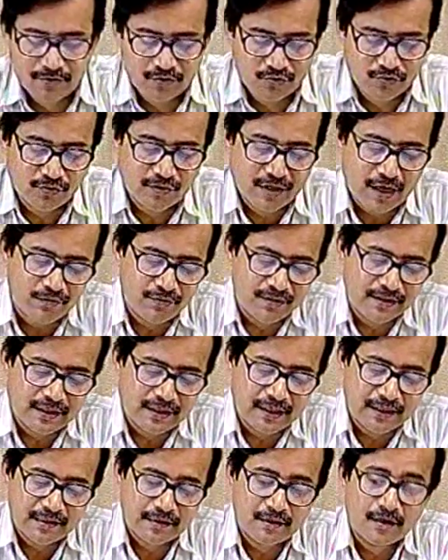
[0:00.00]
to
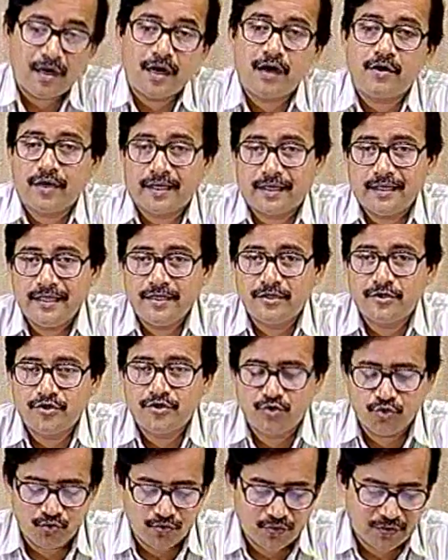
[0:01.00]
counter or at least
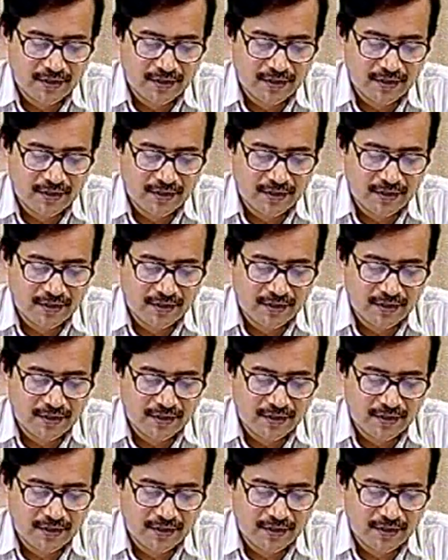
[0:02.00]
to